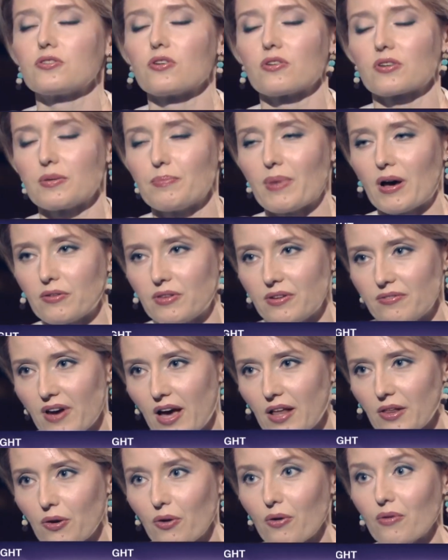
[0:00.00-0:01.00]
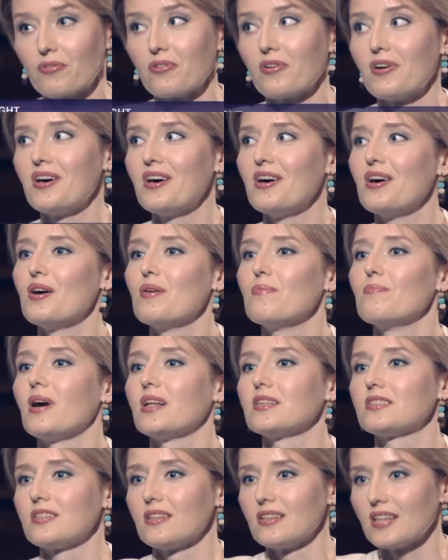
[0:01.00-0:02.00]
You talked about the value of
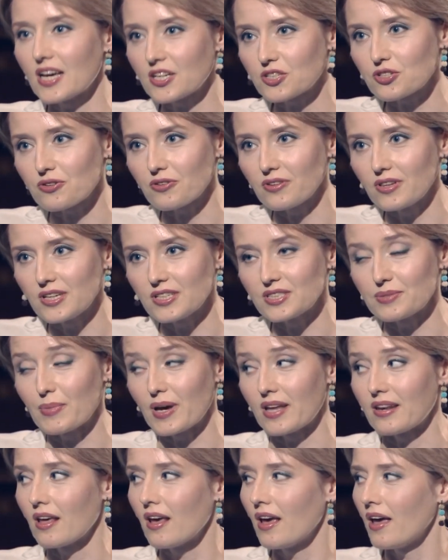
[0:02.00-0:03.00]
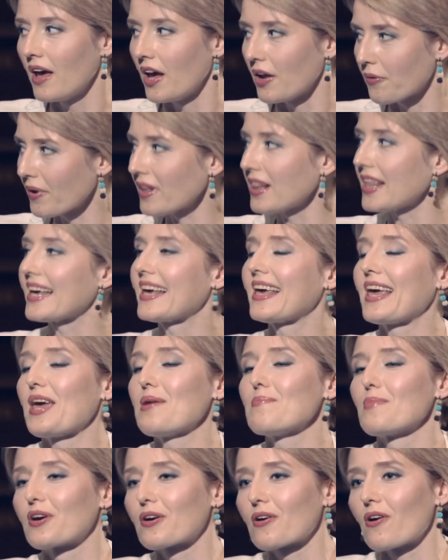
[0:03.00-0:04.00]
multilateralism, and it really
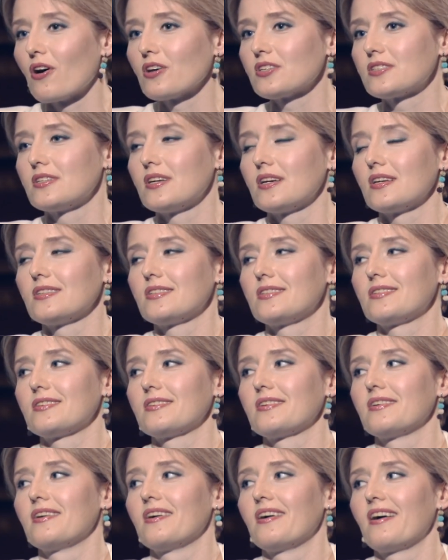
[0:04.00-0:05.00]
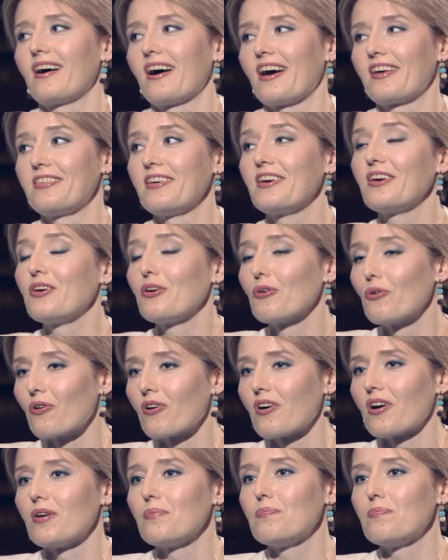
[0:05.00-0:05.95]
came across as, I think, your